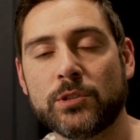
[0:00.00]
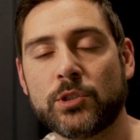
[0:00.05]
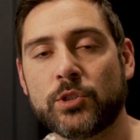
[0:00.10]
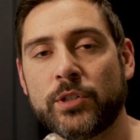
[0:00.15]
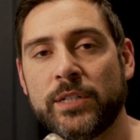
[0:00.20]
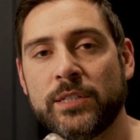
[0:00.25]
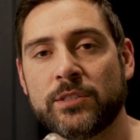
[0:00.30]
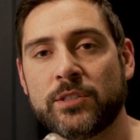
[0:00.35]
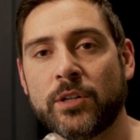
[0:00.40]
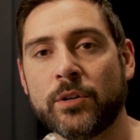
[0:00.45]

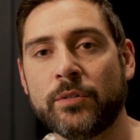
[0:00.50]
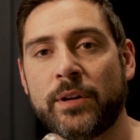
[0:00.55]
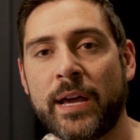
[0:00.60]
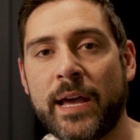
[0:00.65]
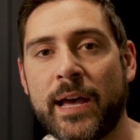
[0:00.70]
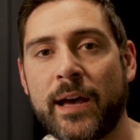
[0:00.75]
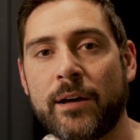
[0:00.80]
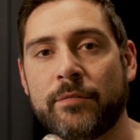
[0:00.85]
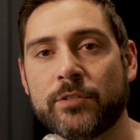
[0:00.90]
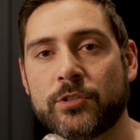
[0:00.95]
Trees don't
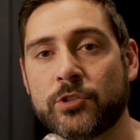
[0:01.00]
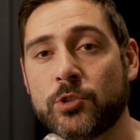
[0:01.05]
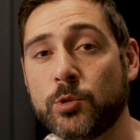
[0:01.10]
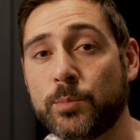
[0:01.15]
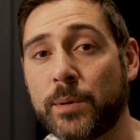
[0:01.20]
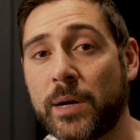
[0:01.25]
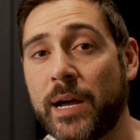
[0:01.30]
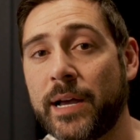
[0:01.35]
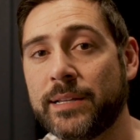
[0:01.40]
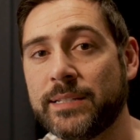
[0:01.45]
have a
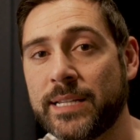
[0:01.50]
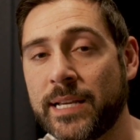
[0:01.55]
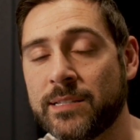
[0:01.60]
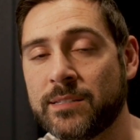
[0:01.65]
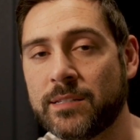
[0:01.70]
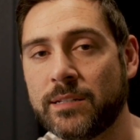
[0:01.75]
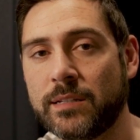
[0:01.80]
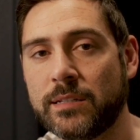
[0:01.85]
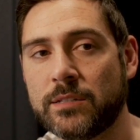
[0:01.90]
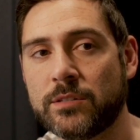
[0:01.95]
super high
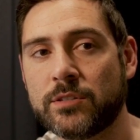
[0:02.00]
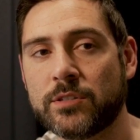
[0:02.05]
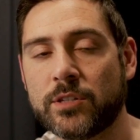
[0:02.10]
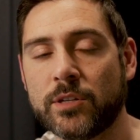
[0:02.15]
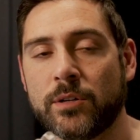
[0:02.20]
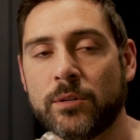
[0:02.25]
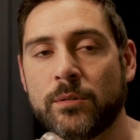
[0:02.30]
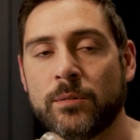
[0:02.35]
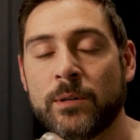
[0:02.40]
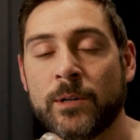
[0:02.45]
density, and
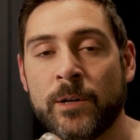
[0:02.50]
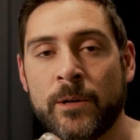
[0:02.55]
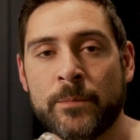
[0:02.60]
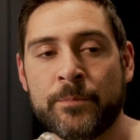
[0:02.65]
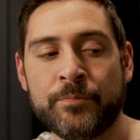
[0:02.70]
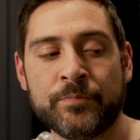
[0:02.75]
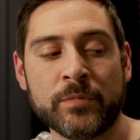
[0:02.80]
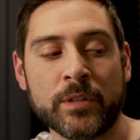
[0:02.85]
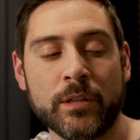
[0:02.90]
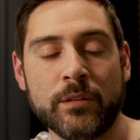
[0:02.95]
so
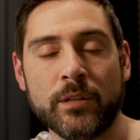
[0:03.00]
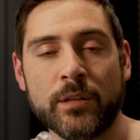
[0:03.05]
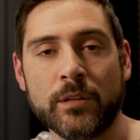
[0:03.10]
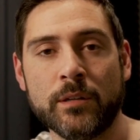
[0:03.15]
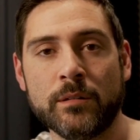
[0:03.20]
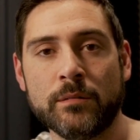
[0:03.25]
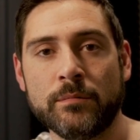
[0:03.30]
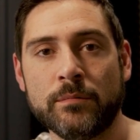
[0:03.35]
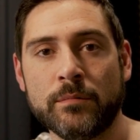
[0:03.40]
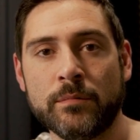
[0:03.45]

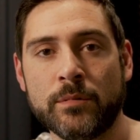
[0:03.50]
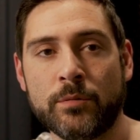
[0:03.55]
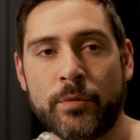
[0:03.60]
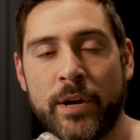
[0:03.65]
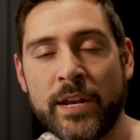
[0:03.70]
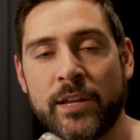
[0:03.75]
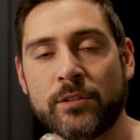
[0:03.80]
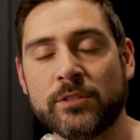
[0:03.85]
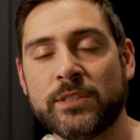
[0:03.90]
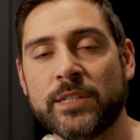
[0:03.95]
the
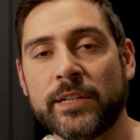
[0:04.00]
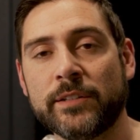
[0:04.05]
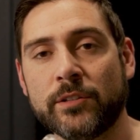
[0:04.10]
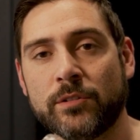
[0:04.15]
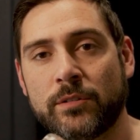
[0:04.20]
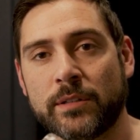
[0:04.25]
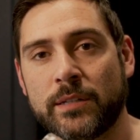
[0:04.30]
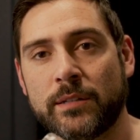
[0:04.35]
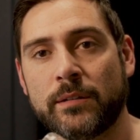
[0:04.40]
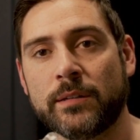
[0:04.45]
radio
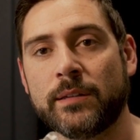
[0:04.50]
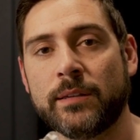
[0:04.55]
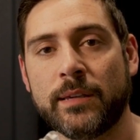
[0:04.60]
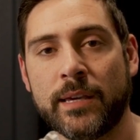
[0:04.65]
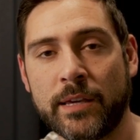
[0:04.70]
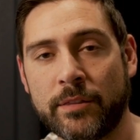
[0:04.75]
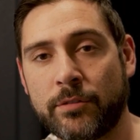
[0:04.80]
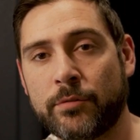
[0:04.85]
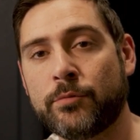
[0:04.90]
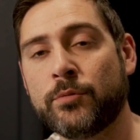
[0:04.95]
signal can
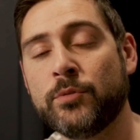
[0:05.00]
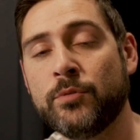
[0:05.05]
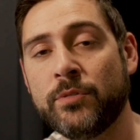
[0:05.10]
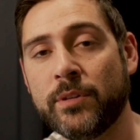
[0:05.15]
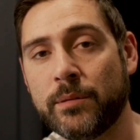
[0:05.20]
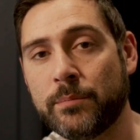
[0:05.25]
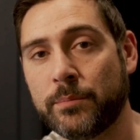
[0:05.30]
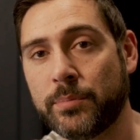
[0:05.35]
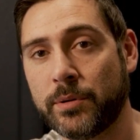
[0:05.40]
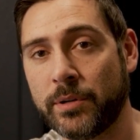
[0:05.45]
get through
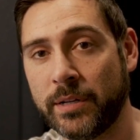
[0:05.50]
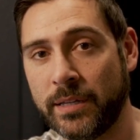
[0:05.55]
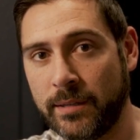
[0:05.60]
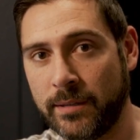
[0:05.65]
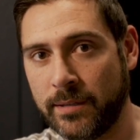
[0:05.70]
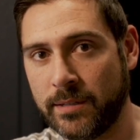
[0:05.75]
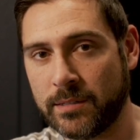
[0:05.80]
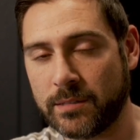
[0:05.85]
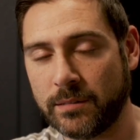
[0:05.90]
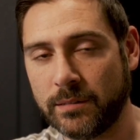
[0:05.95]
them pretty
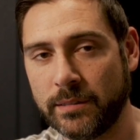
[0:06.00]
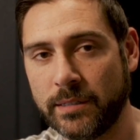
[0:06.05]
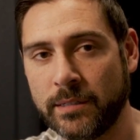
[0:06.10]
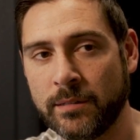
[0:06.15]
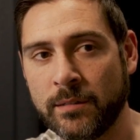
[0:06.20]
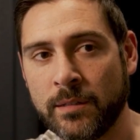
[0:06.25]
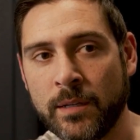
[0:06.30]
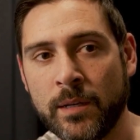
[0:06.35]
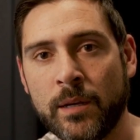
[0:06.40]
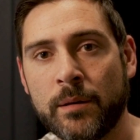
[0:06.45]

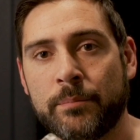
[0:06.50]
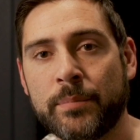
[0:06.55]
easily.